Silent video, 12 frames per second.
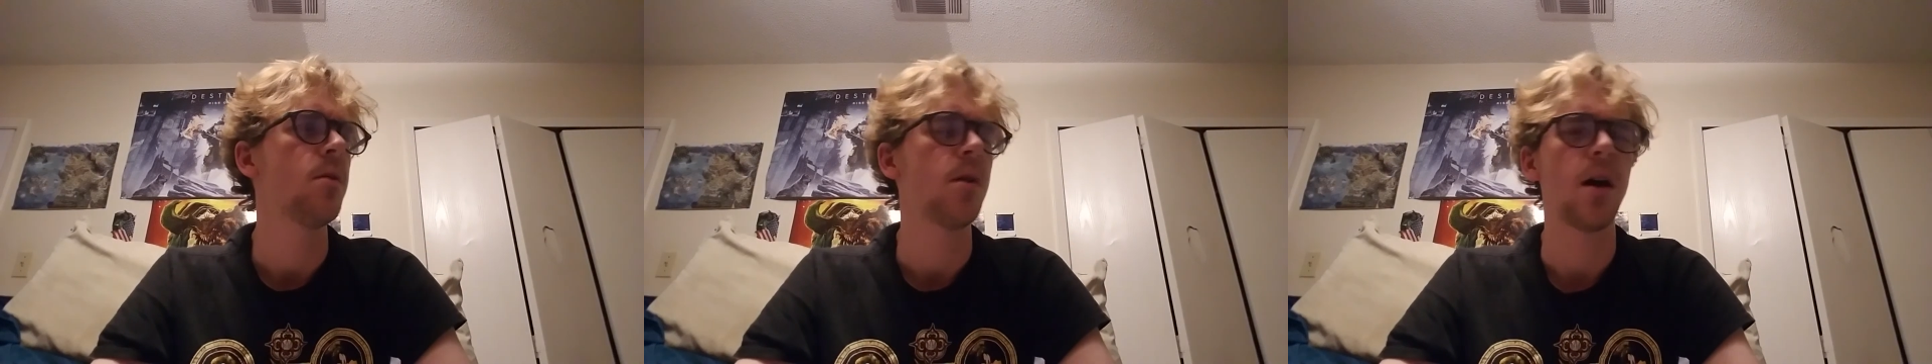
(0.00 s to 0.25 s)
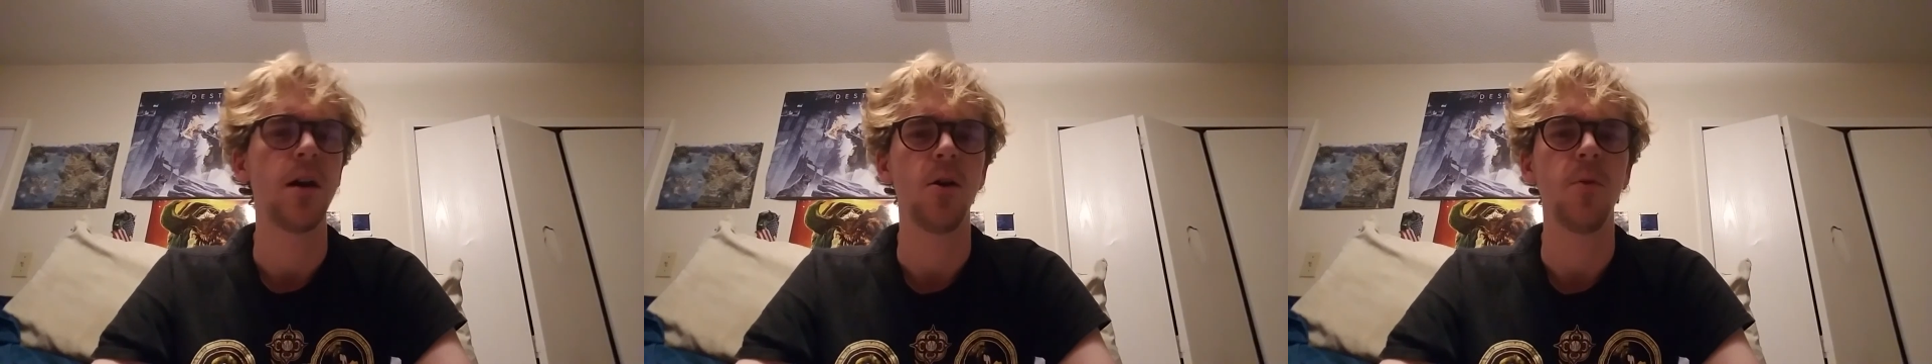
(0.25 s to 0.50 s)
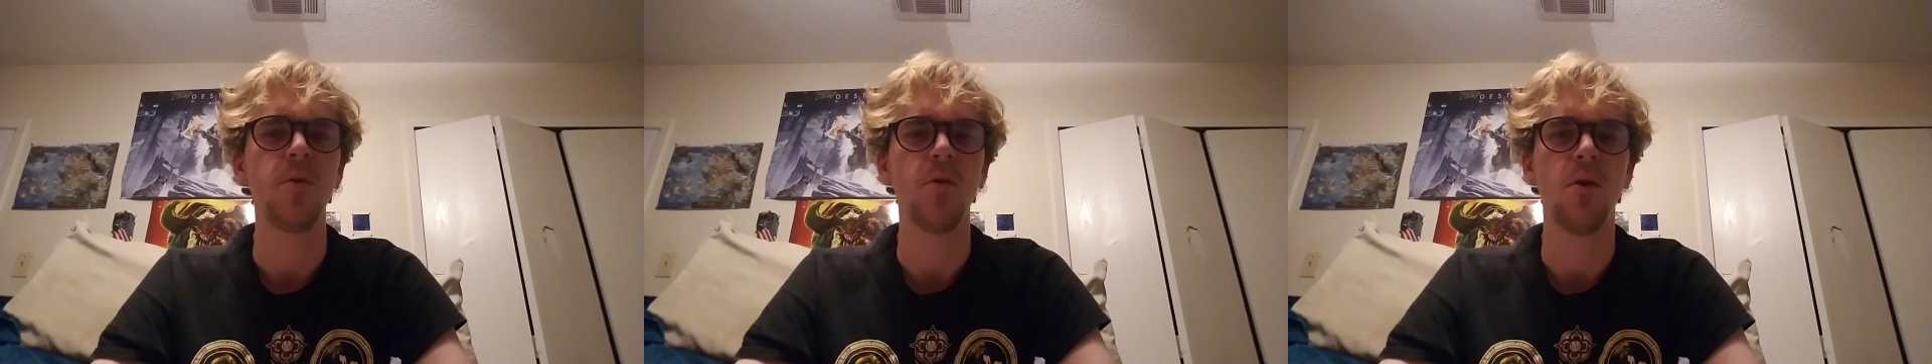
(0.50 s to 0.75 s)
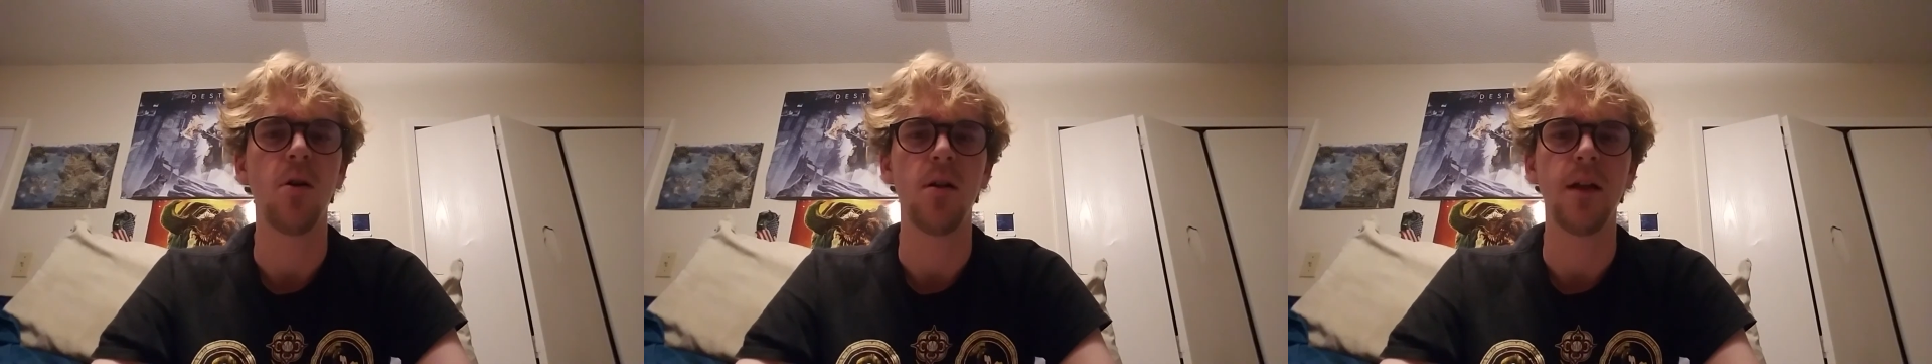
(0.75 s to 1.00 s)
I hope you
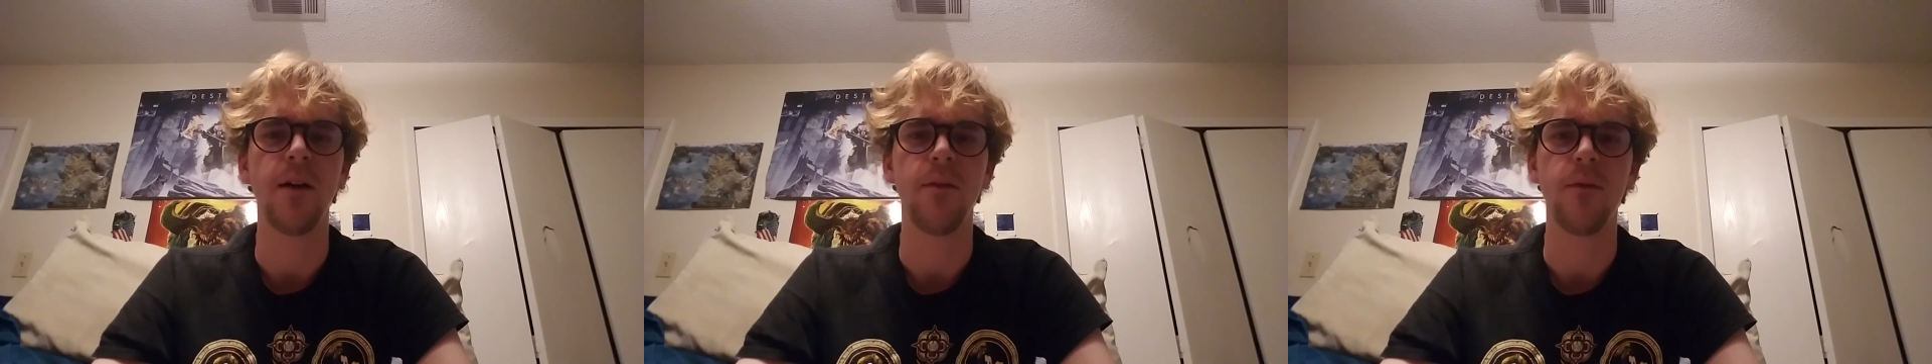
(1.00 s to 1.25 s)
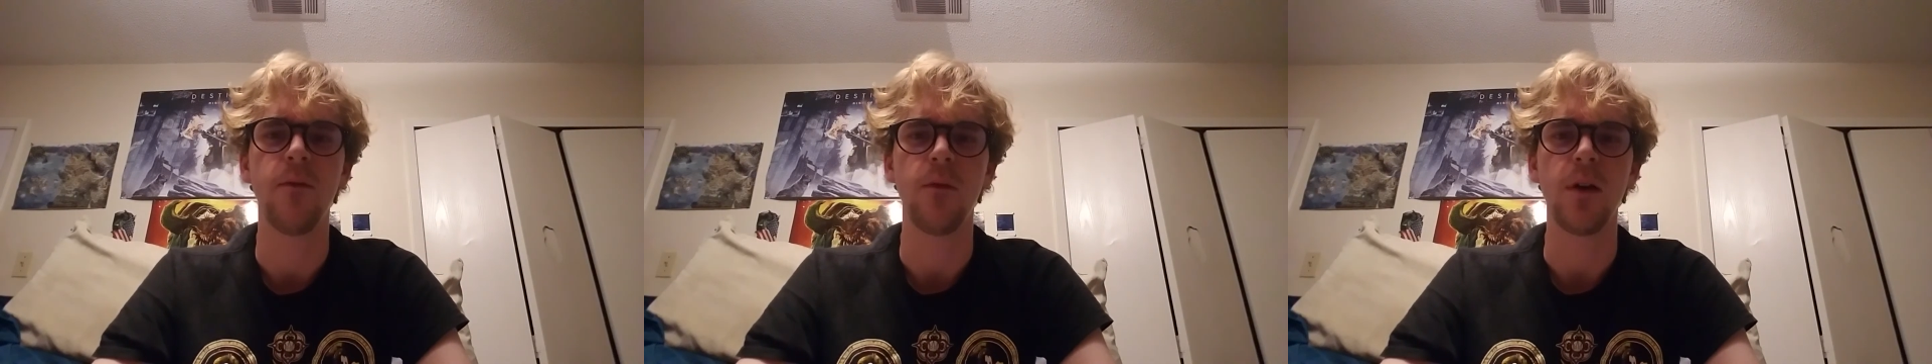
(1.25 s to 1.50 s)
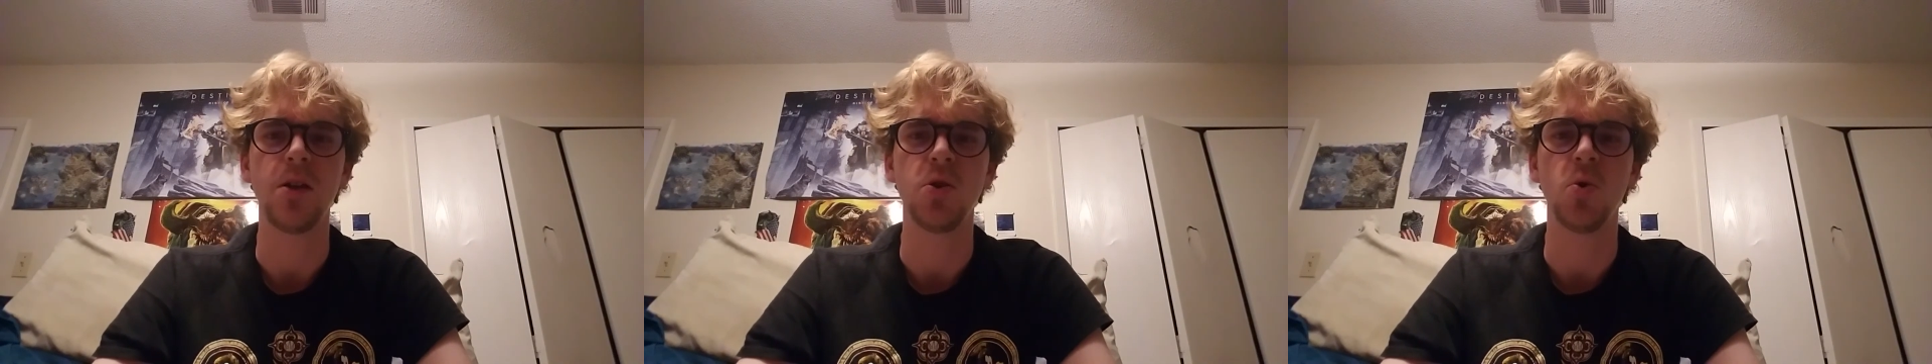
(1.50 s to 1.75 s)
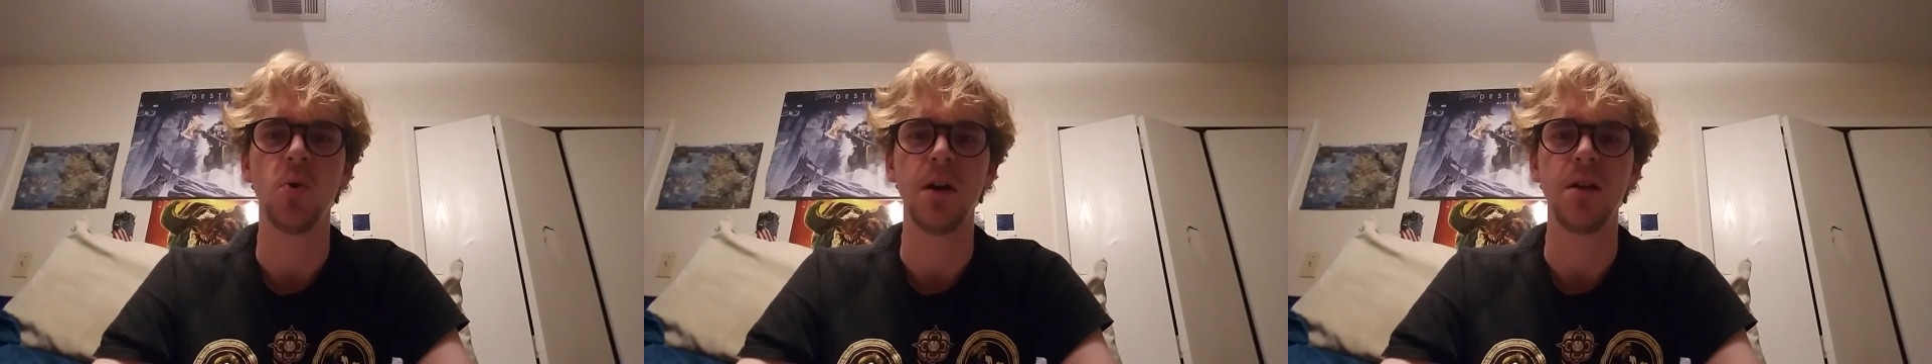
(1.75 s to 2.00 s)
all have
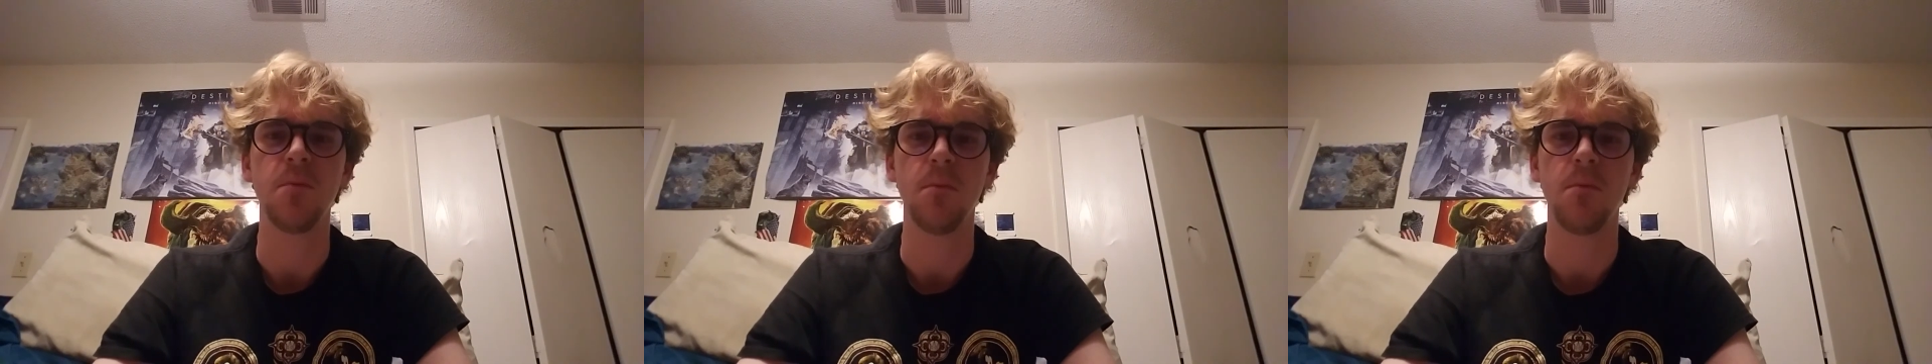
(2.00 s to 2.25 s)
enjoyed,